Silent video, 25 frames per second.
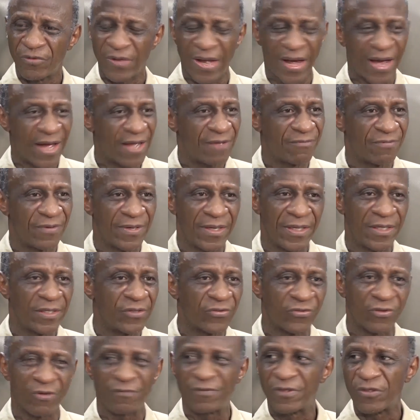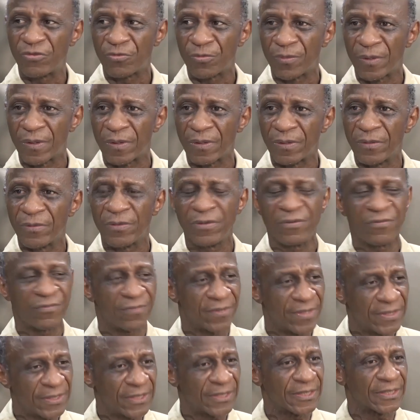the Ivy Leagues of this world,
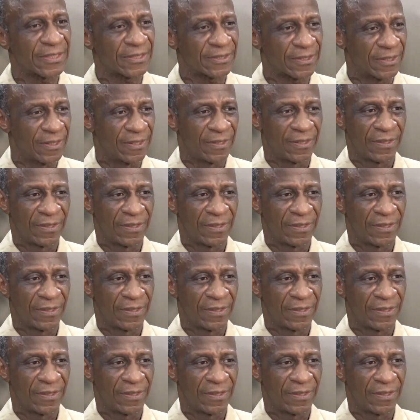universities.